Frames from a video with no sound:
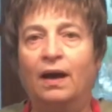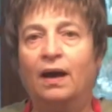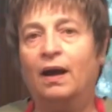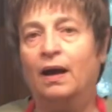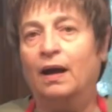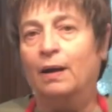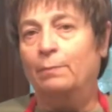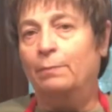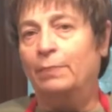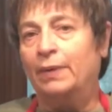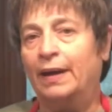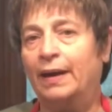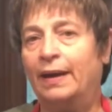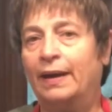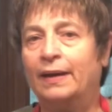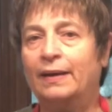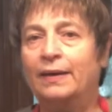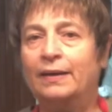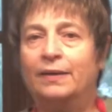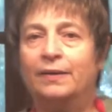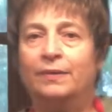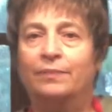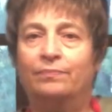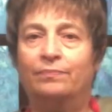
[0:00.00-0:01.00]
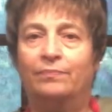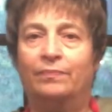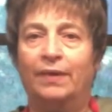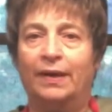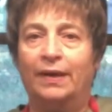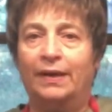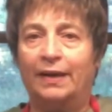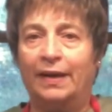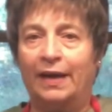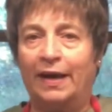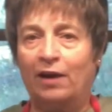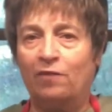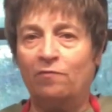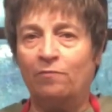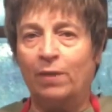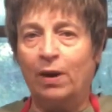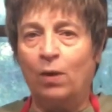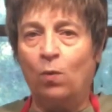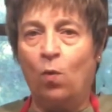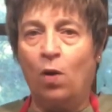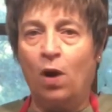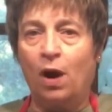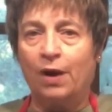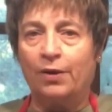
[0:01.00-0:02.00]
I'm back, and I have my
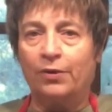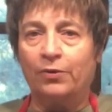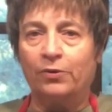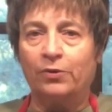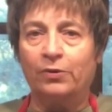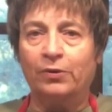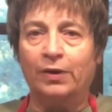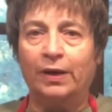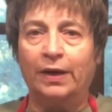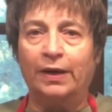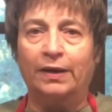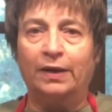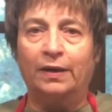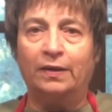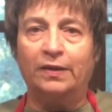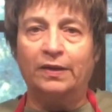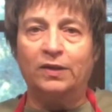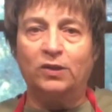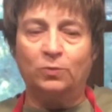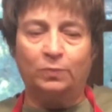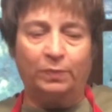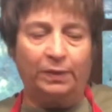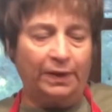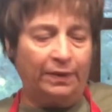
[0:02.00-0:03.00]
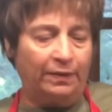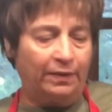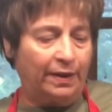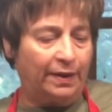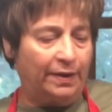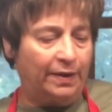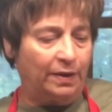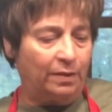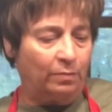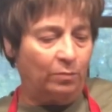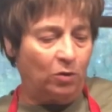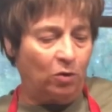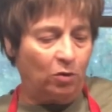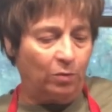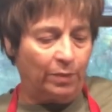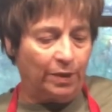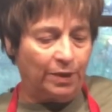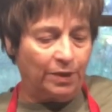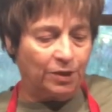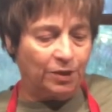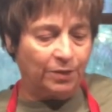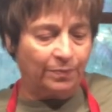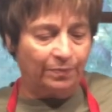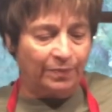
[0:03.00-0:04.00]
water, and I'll explain that in a moment.
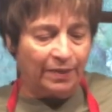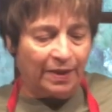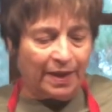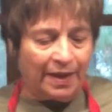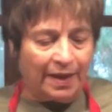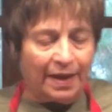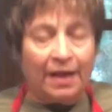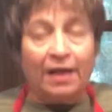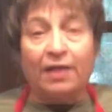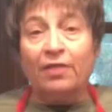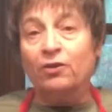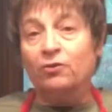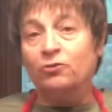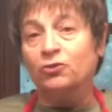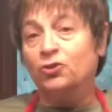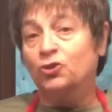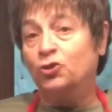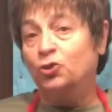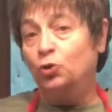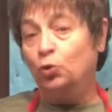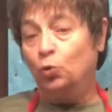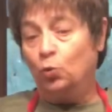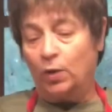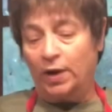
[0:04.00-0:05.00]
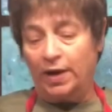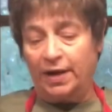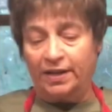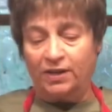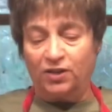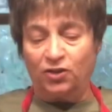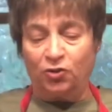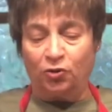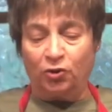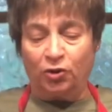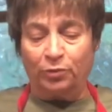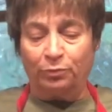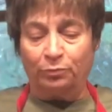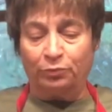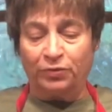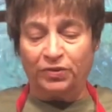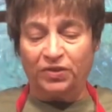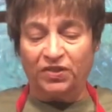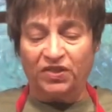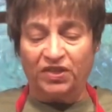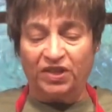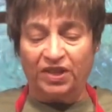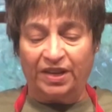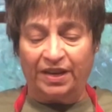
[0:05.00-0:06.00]
There's 2 ways you can
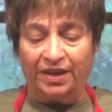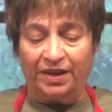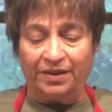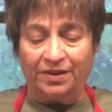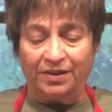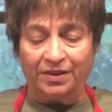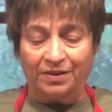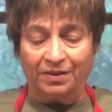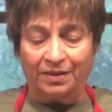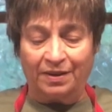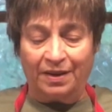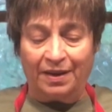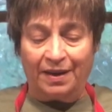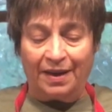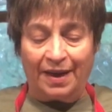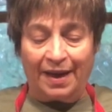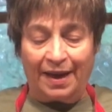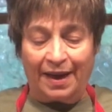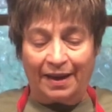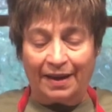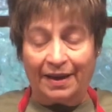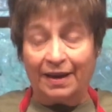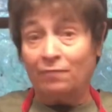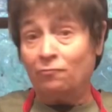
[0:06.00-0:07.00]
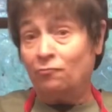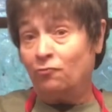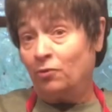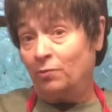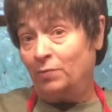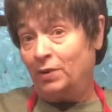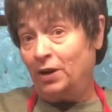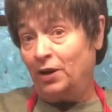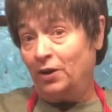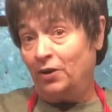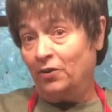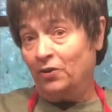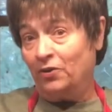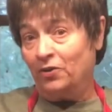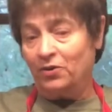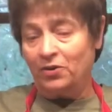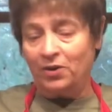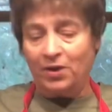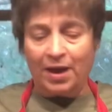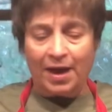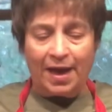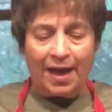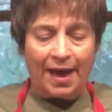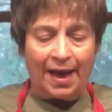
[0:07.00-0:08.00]
proceed from
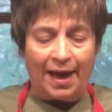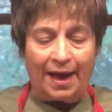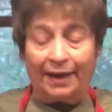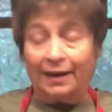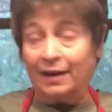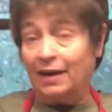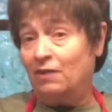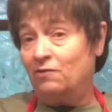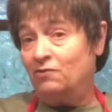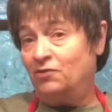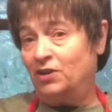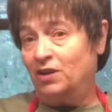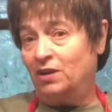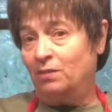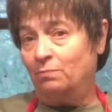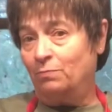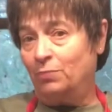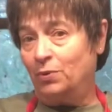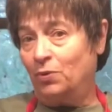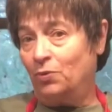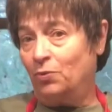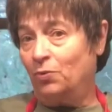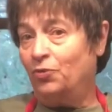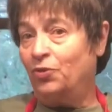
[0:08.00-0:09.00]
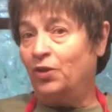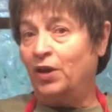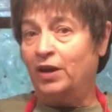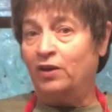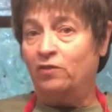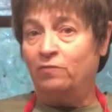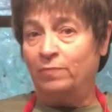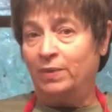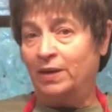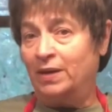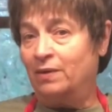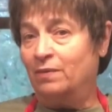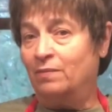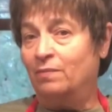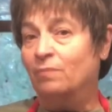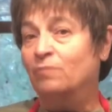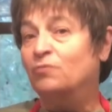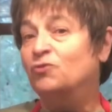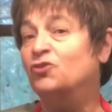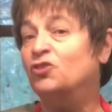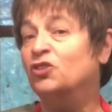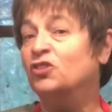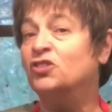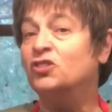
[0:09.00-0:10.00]
here, and I've done both and have been
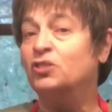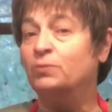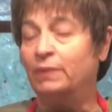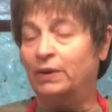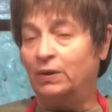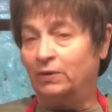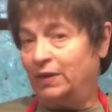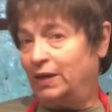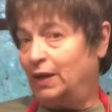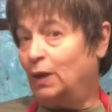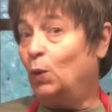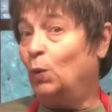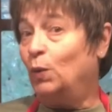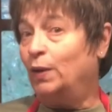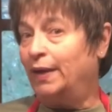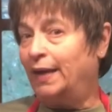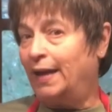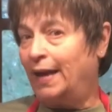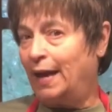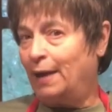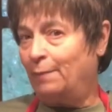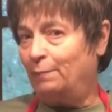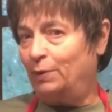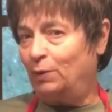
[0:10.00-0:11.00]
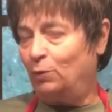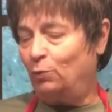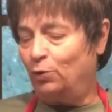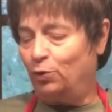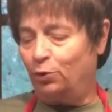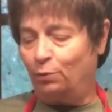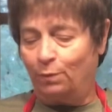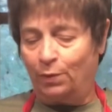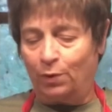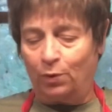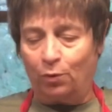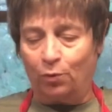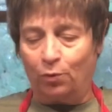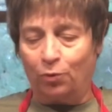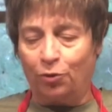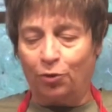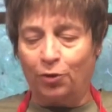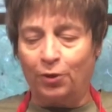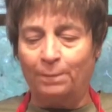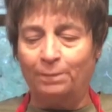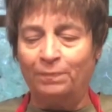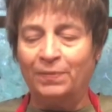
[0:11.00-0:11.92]
just about equally happy with both.